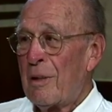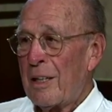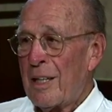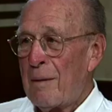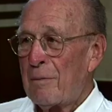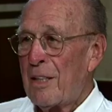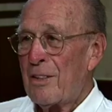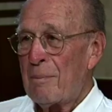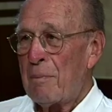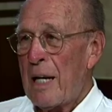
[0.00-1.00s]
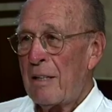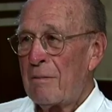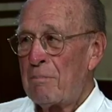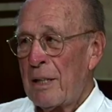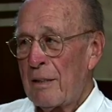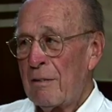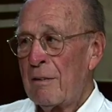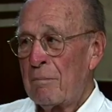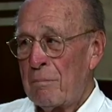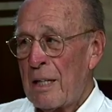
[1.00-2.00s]
Well, our company's a better
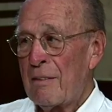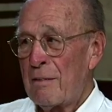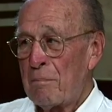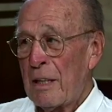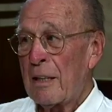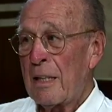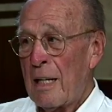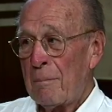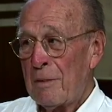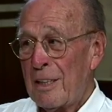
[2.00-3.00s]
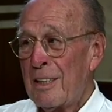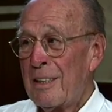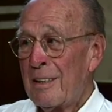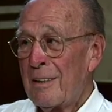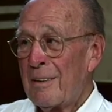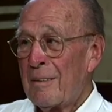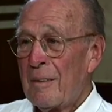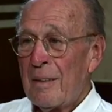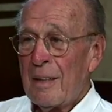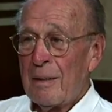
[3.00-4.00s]
and bigger company,
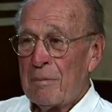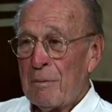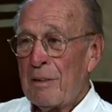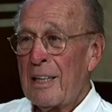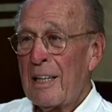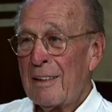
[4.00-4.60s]
but we